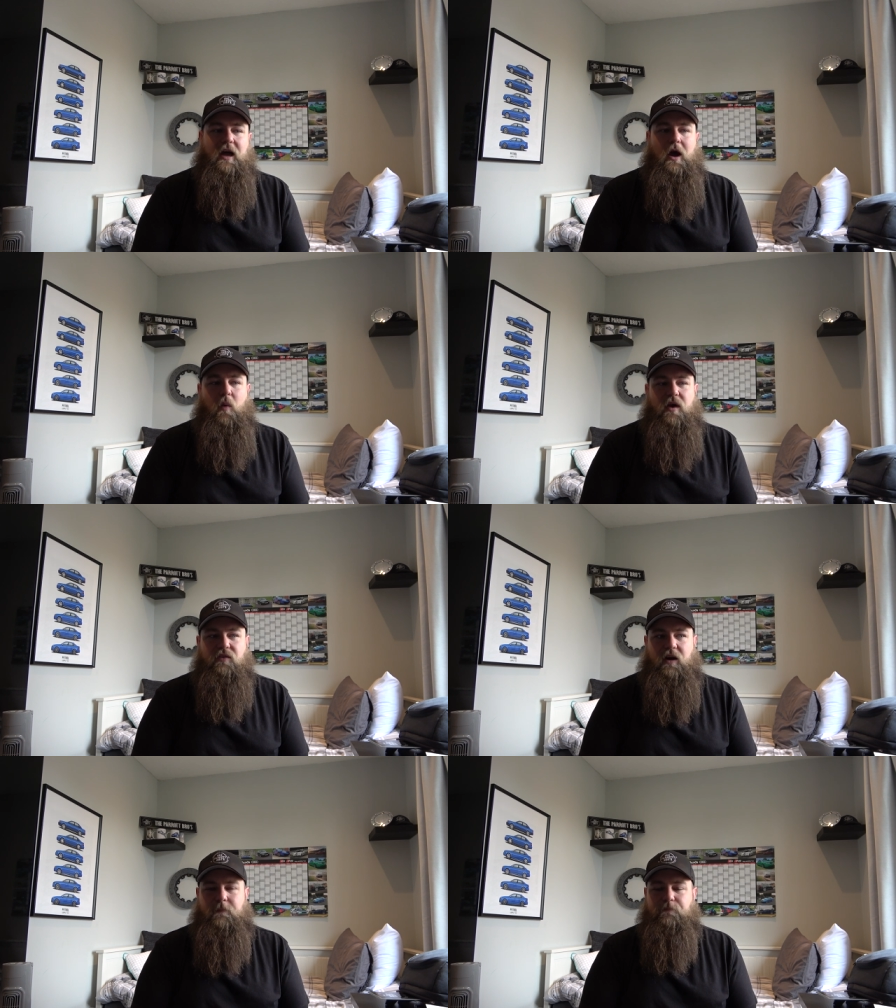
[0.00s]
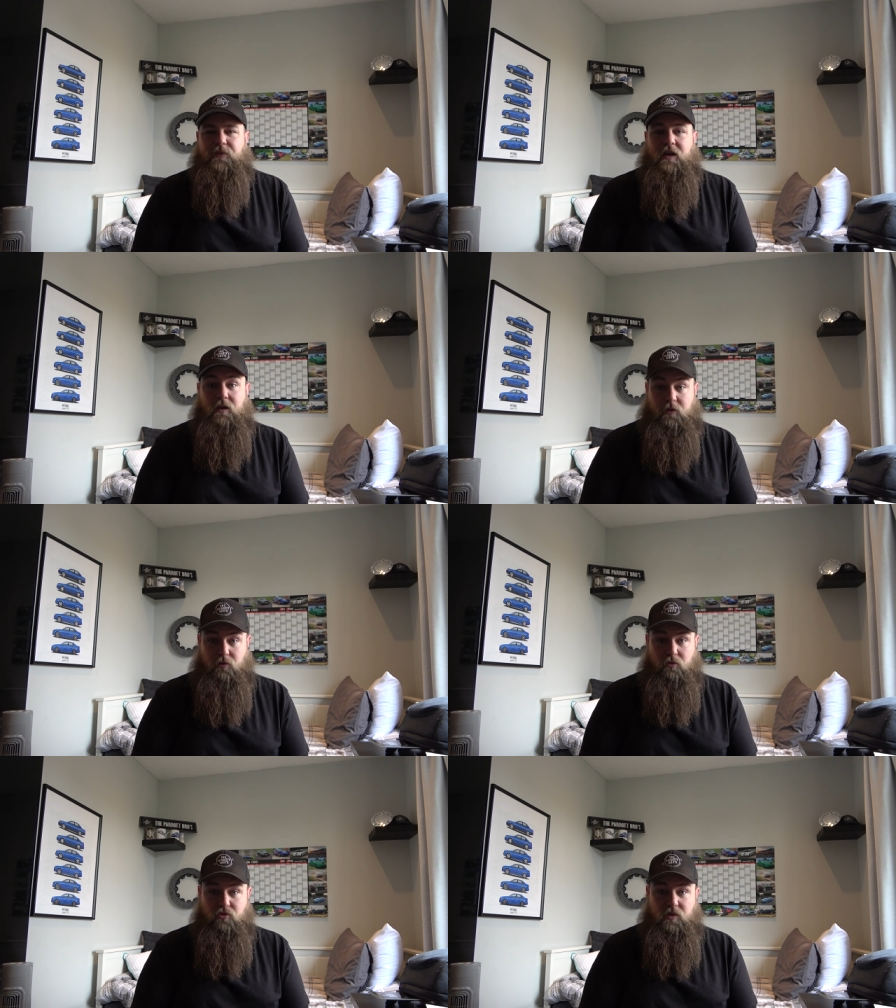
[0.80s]
However, and I
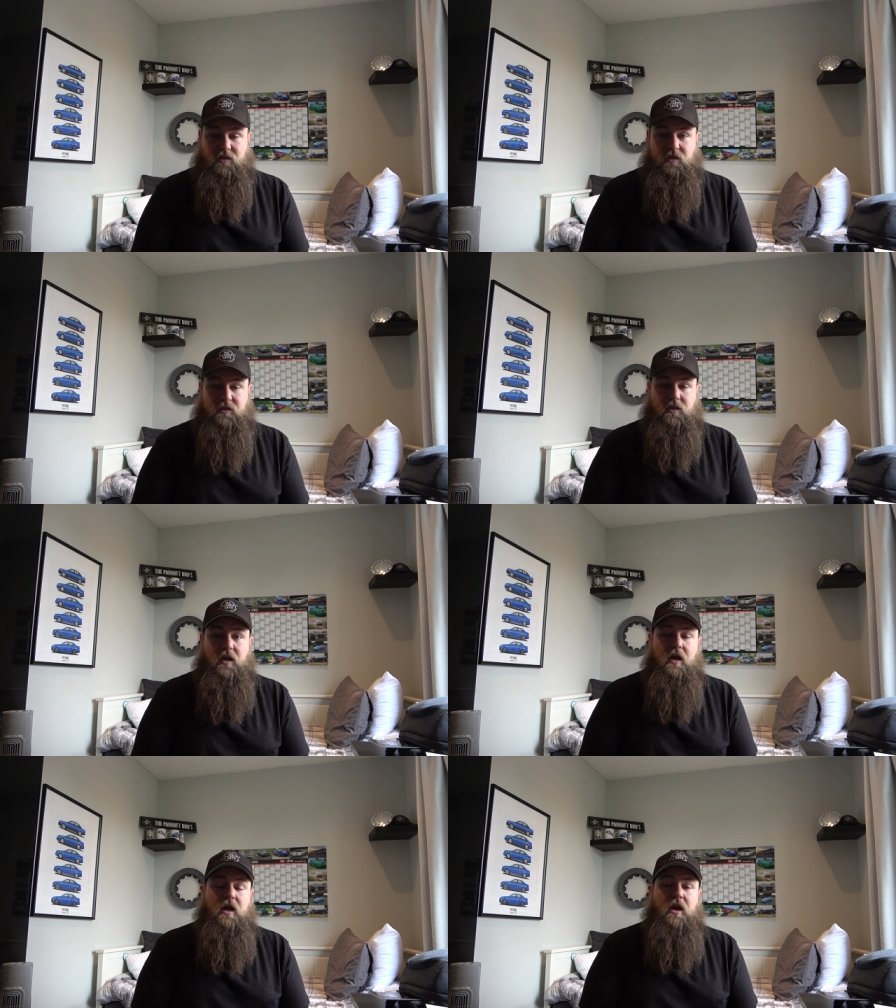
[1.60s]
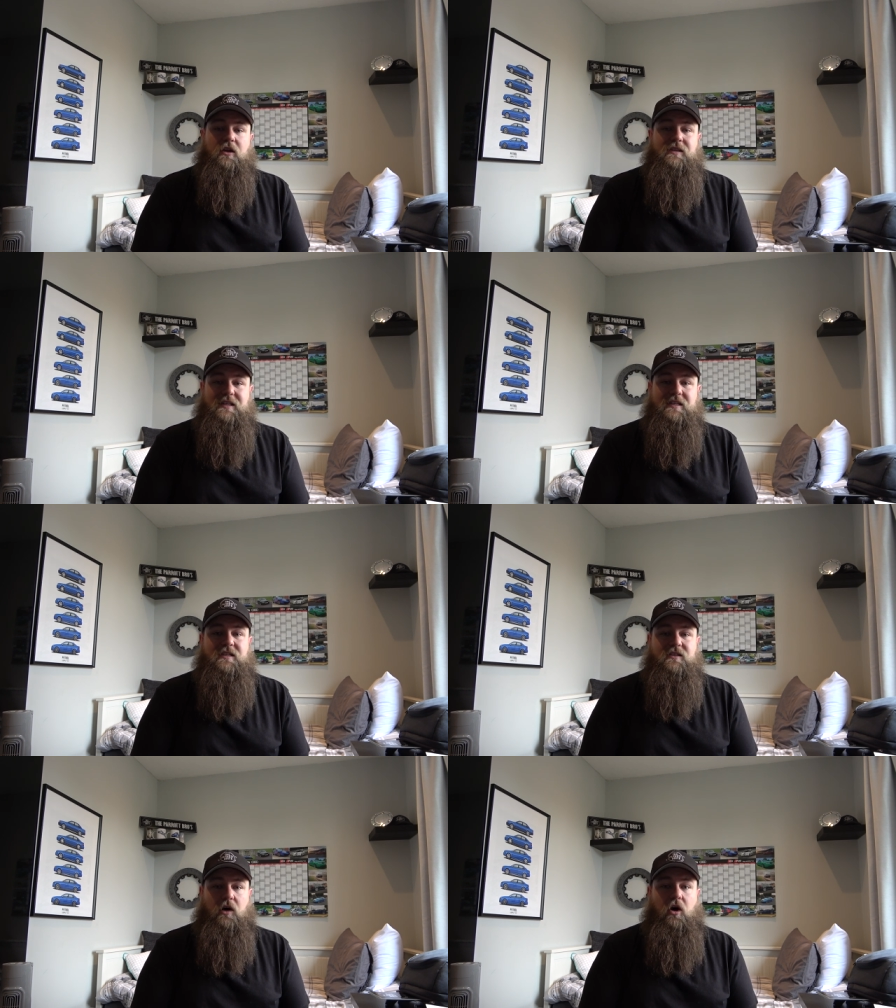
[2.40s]
do stress this,
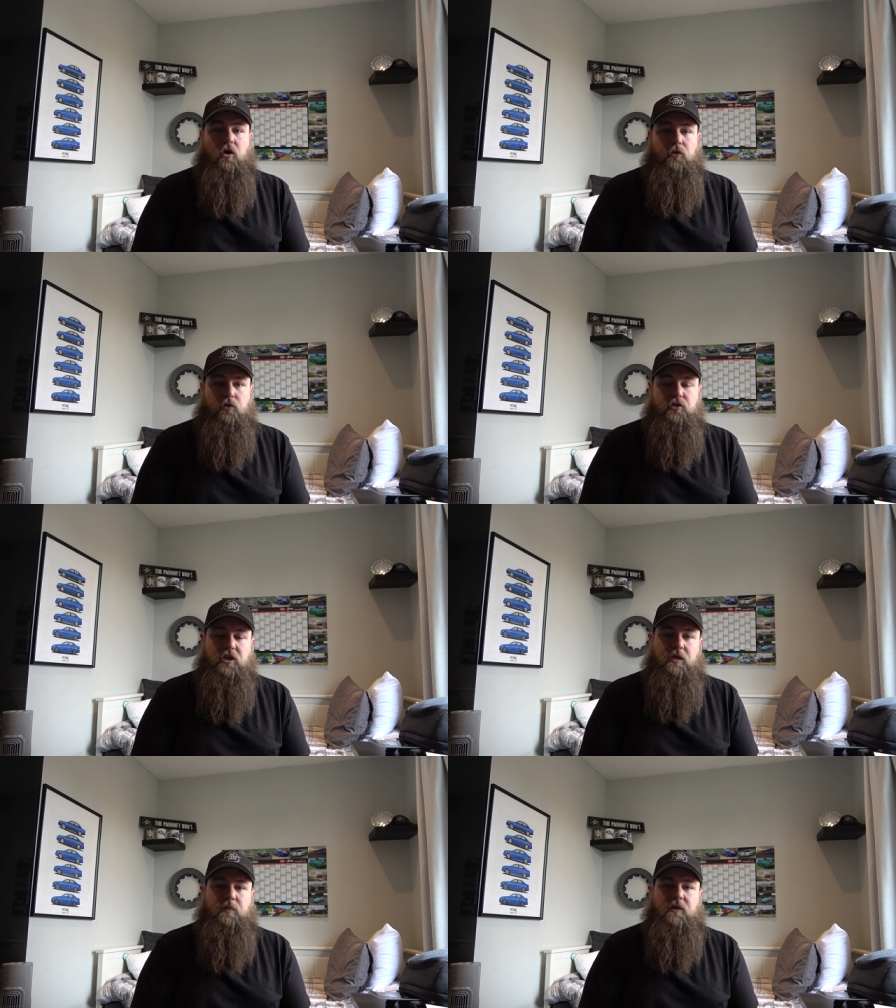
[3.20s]
discs are not cheap